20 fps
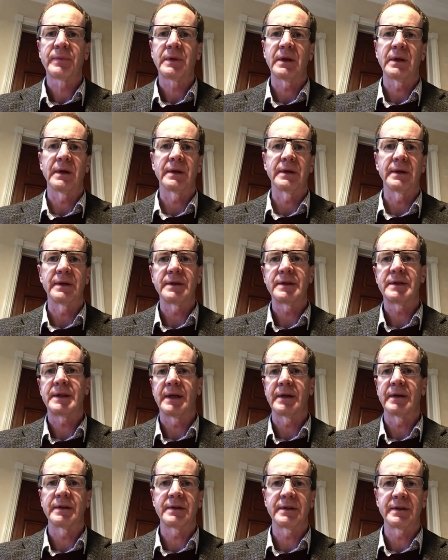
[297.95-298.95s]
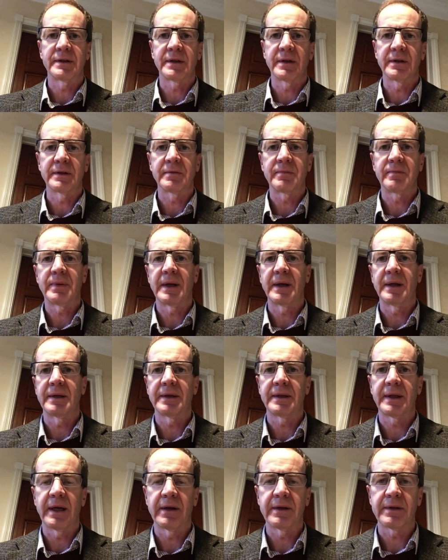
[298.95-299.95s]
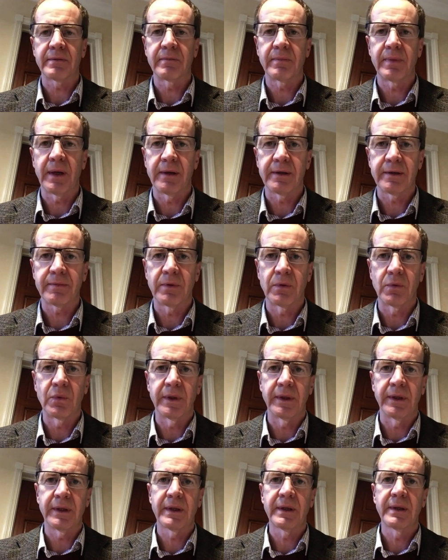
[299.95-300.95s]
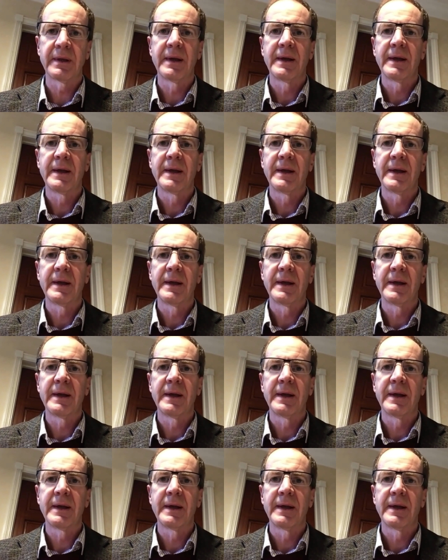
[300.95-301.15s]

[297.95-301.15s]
and each tenant is going to pay £1,000 per week.